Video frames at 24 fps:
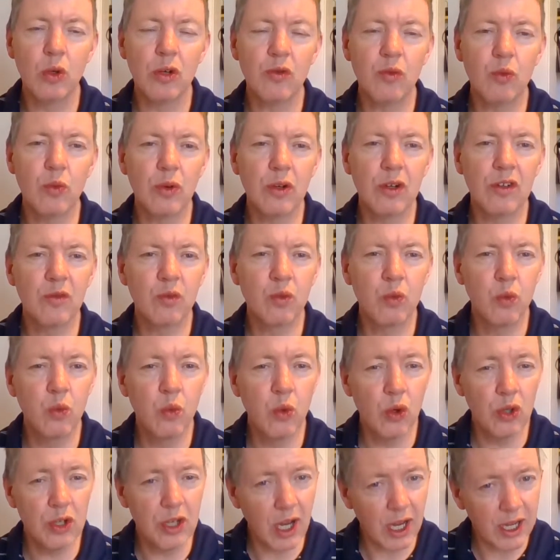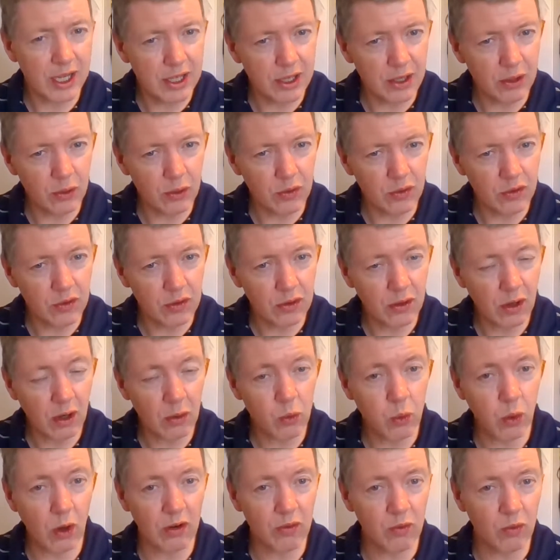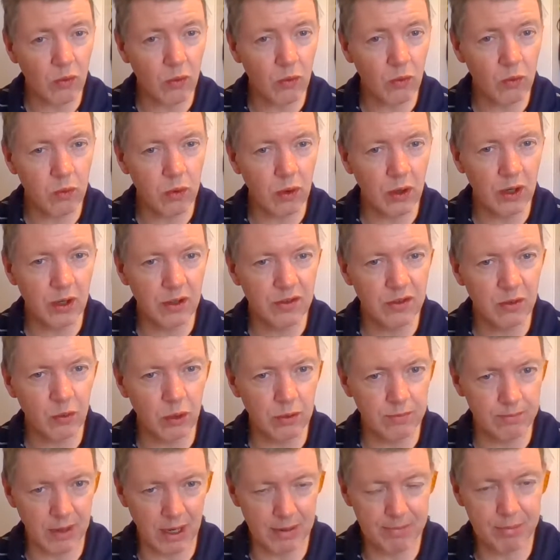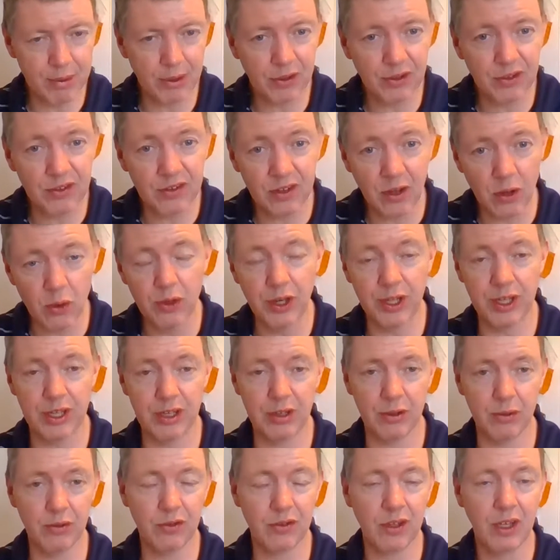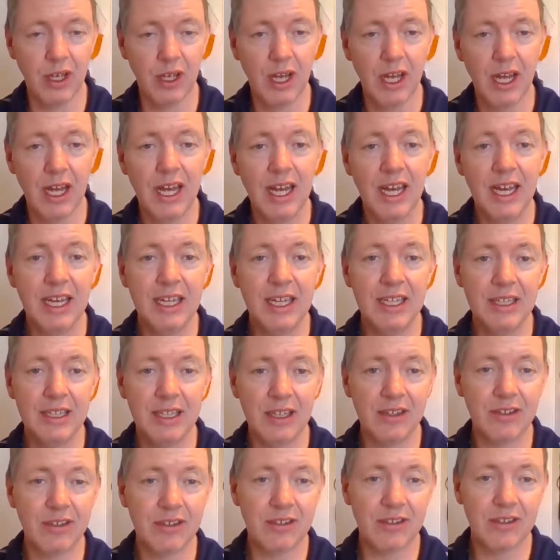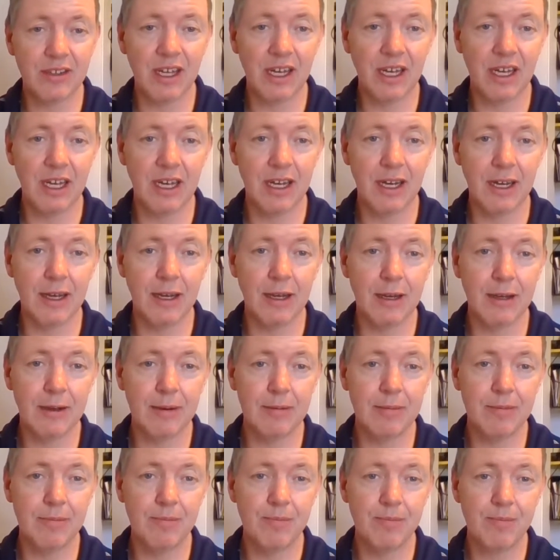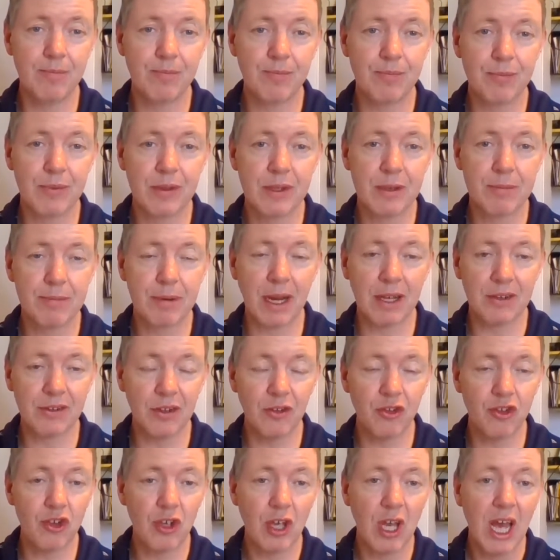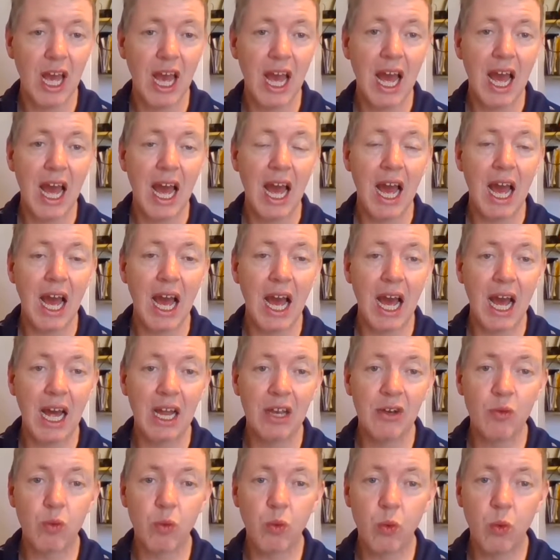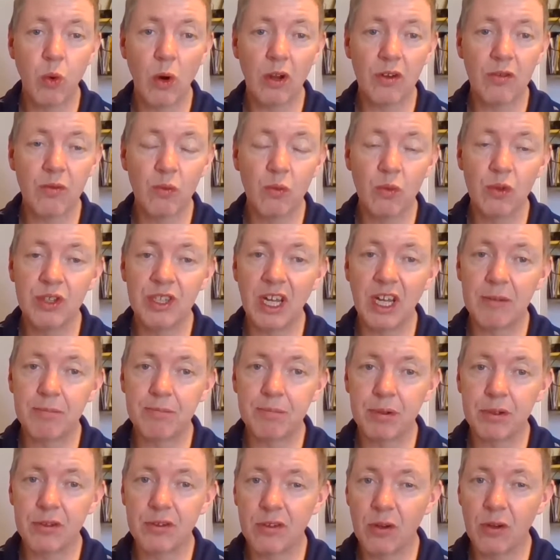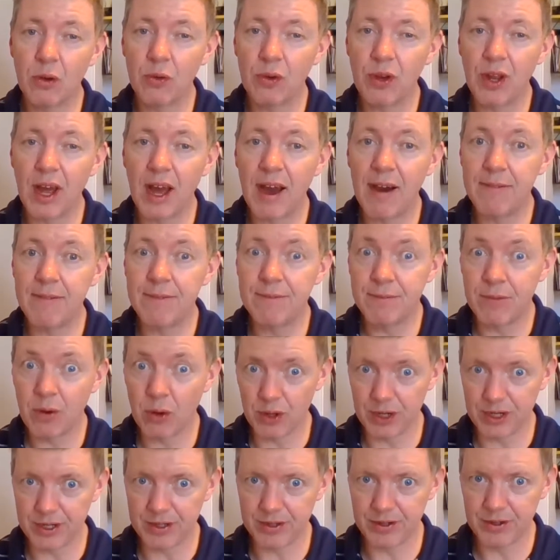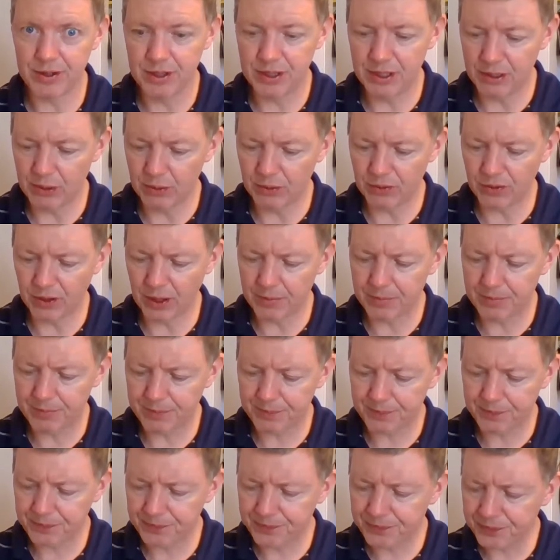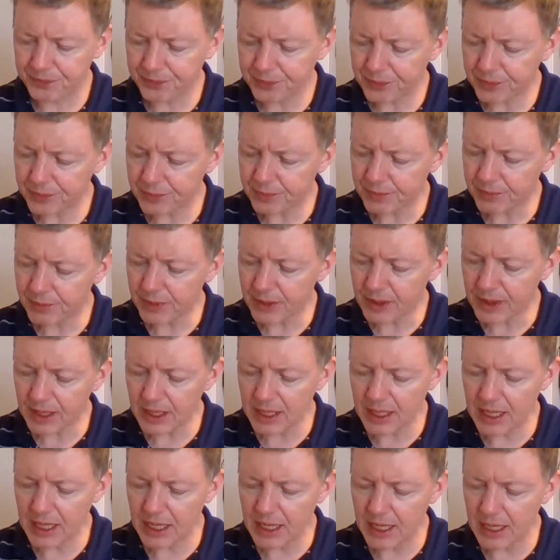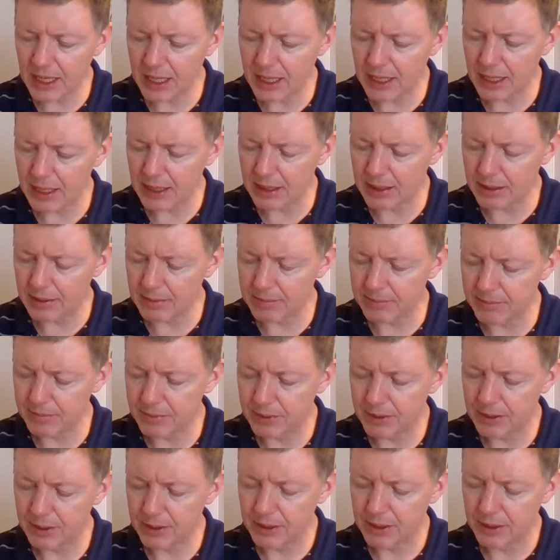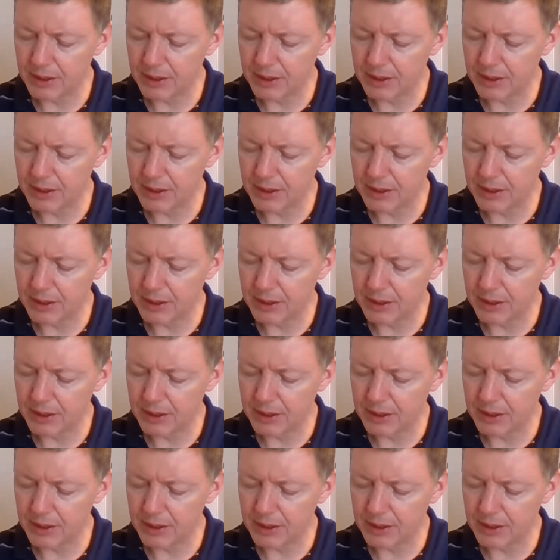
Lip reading: What words would I use, or what words would my persona use in this passage, and what would that persona avoid using? 3,